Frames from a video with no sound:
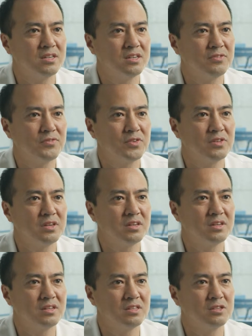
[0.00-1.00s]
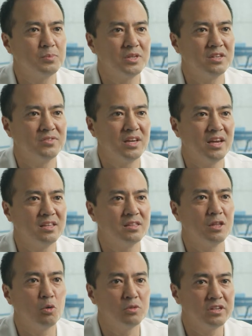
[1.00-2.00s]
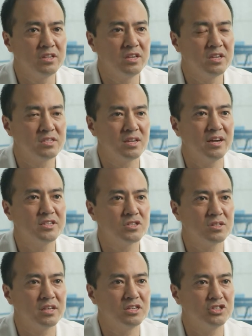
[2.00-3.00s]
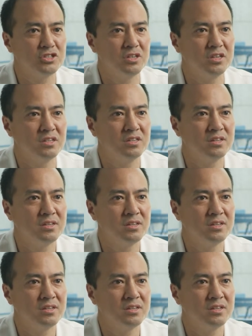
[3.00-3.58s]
feeling a little bit of that loneliness, isolation.